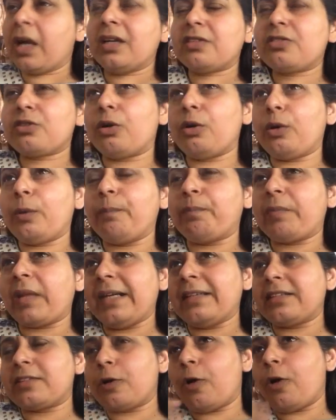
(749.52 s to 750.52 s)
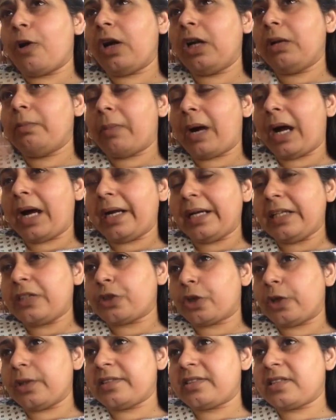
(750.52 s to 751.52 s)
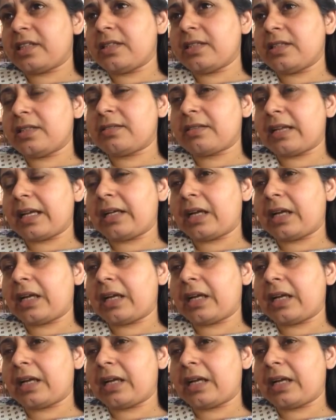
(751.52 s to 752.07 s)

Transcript: So it's all my choices,